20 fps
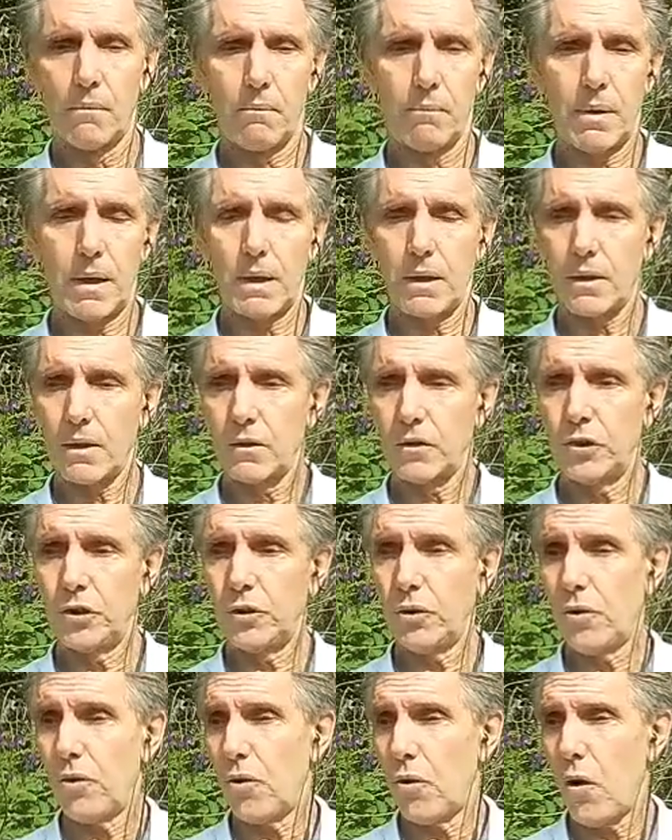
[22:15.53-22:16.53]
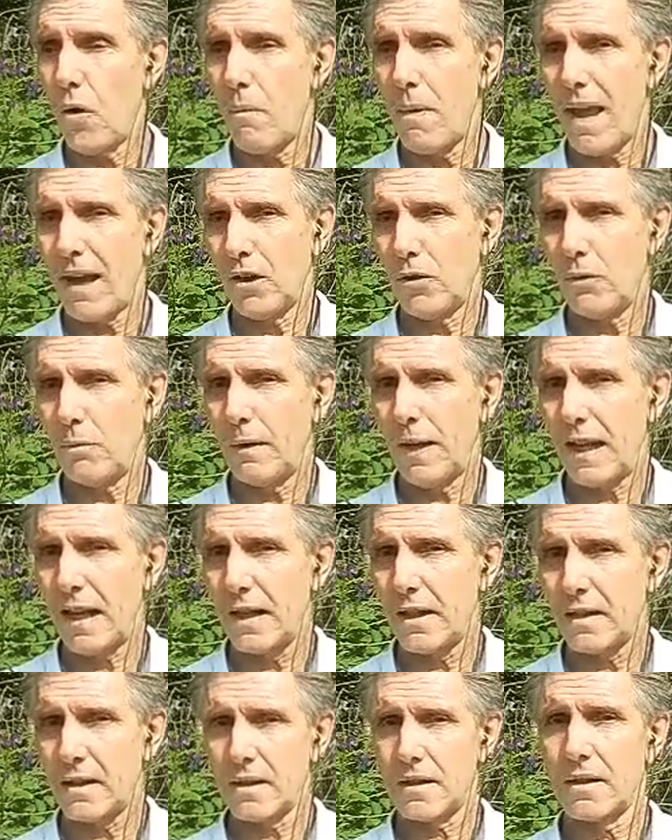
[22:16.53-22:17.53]
But should you go back to
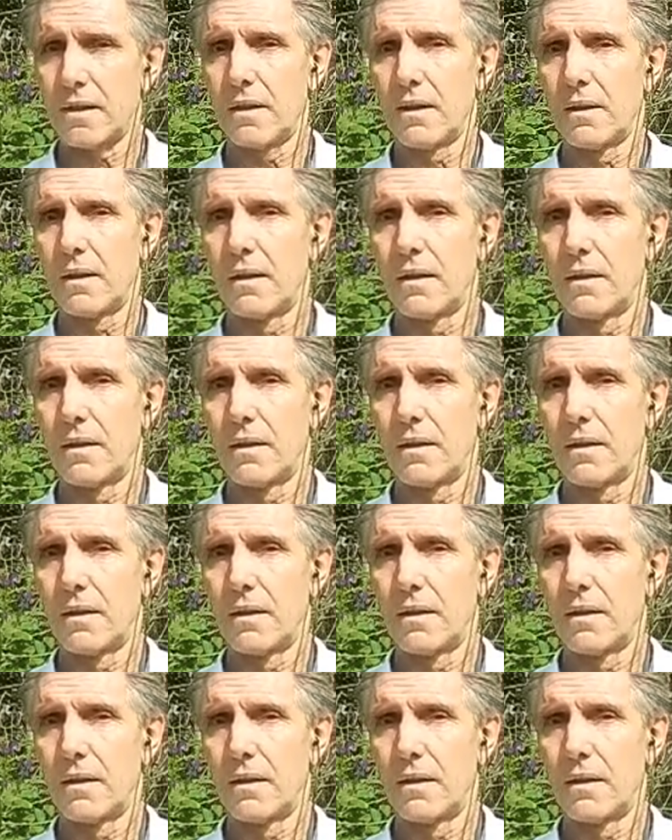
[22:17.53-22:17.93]
plants?